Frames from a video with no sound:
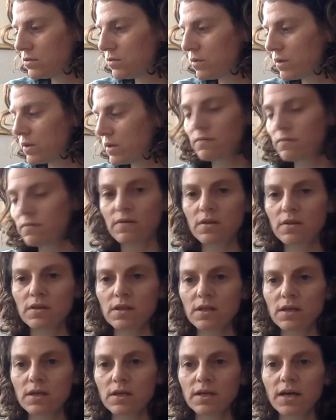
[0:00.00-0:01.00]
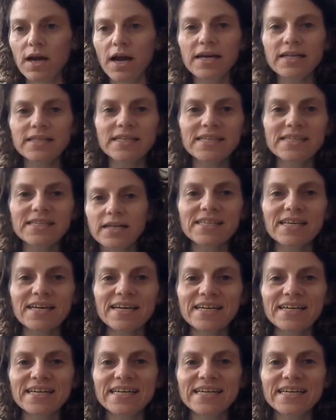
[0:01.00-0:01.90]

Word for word: One of the hi Lisa,